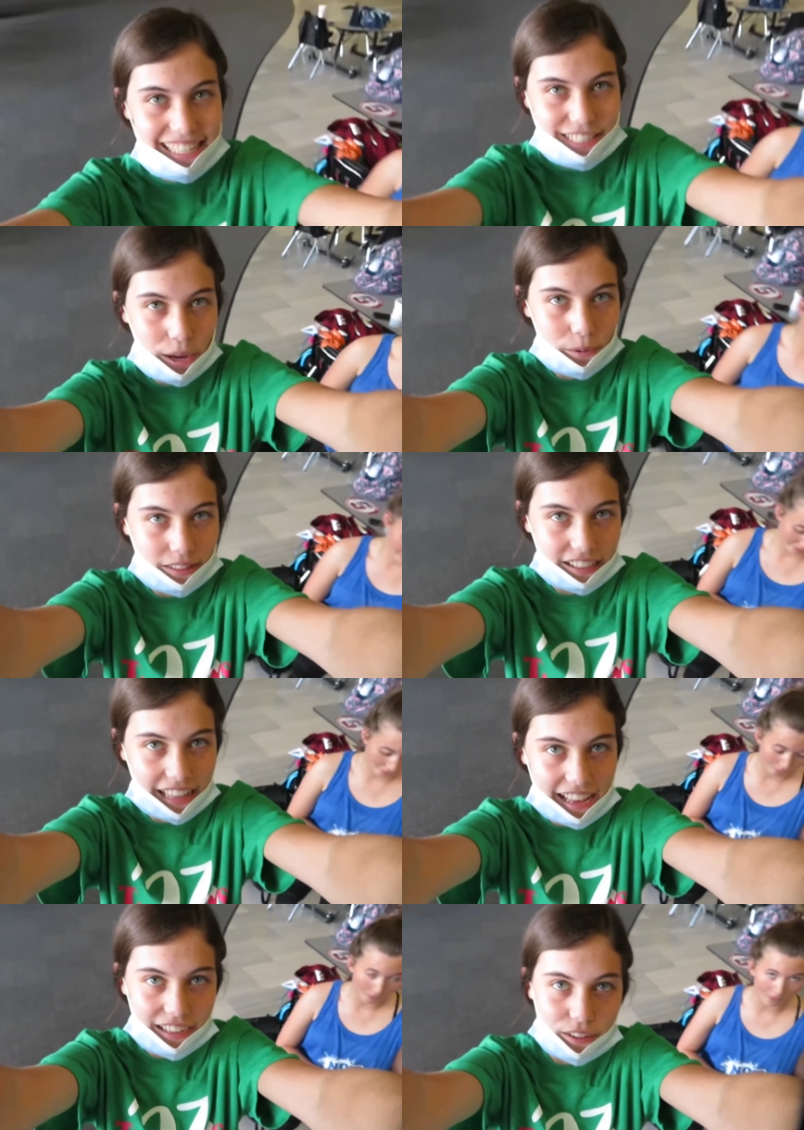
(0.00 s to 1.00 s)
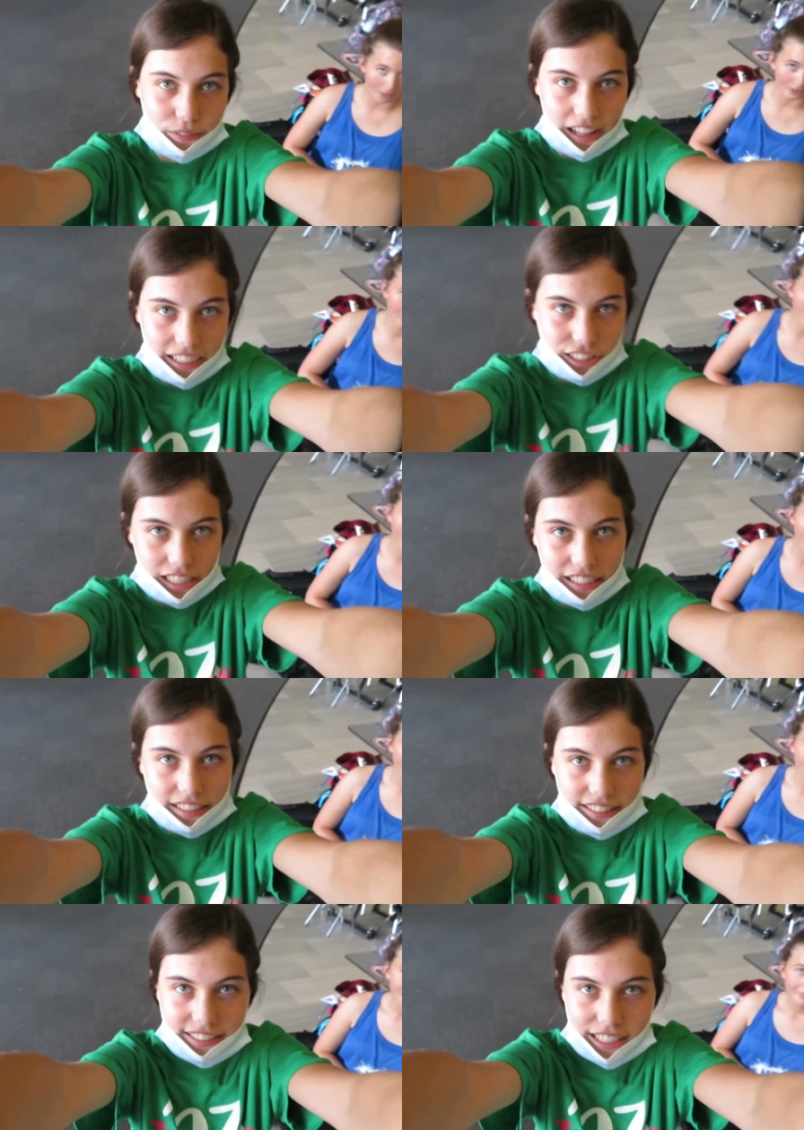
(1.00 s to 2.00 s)
Don't look at your
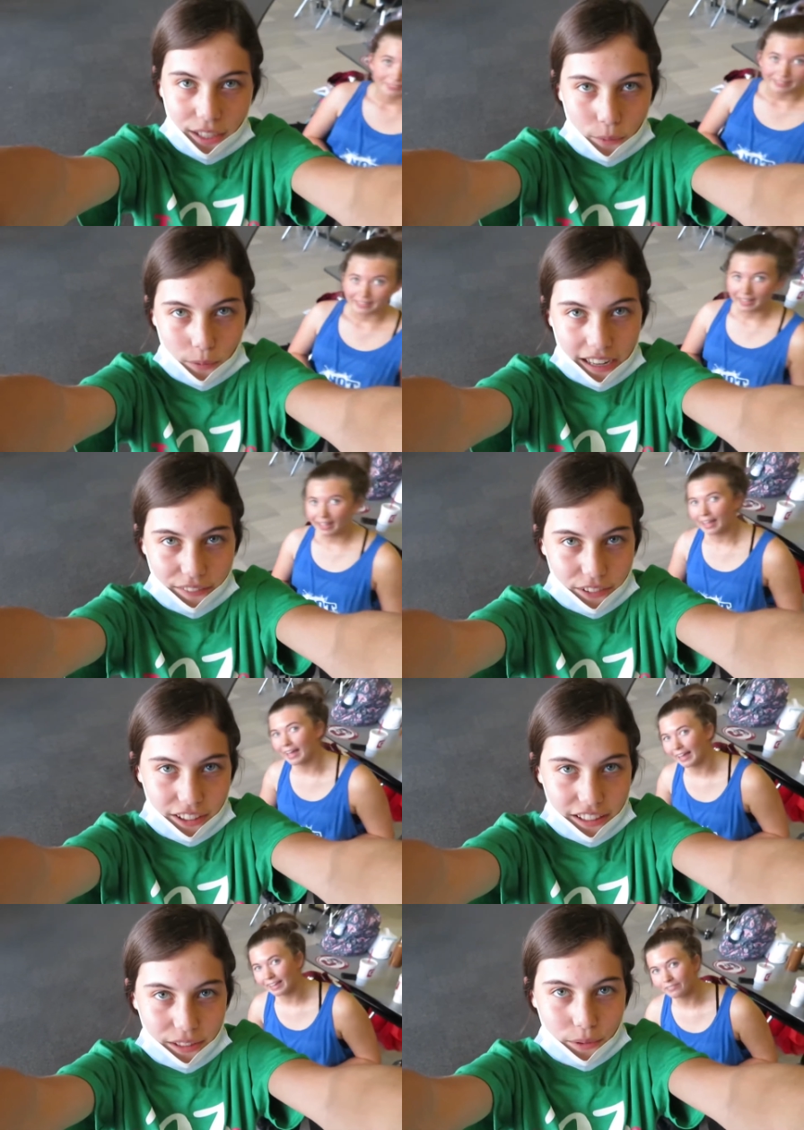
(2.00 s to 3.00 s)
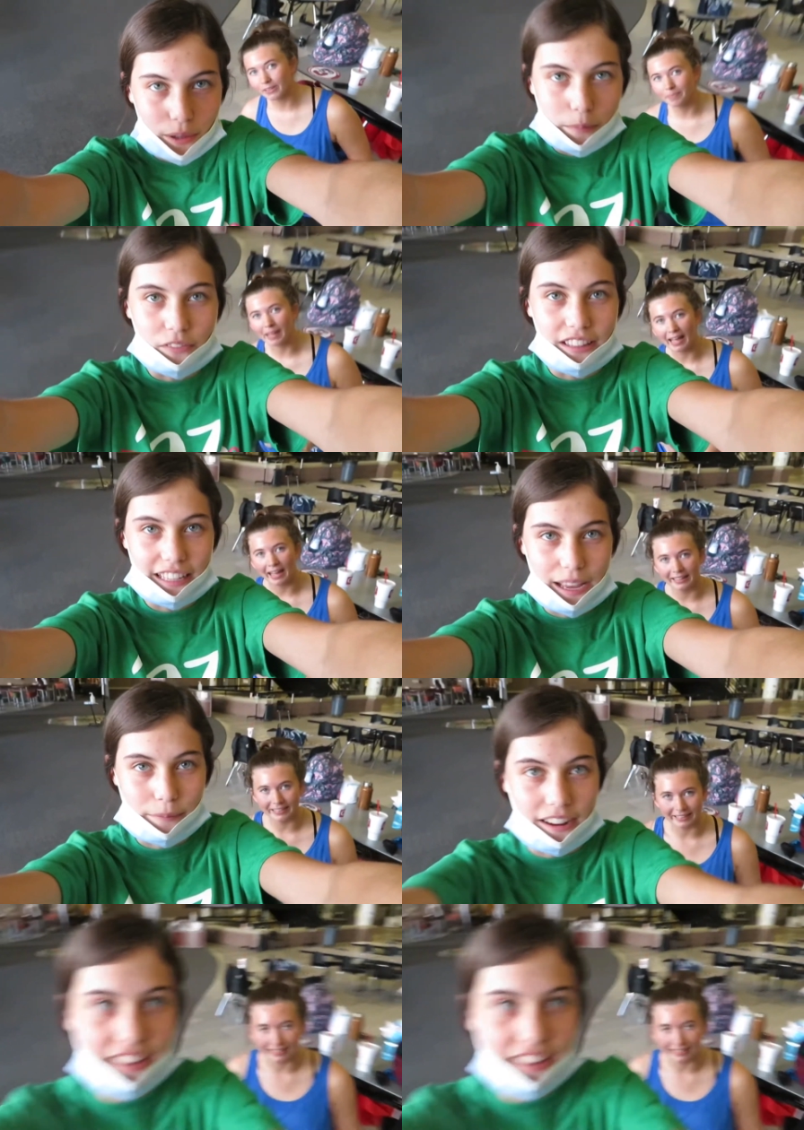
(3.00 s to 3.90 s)
function whenever you are moving the camera.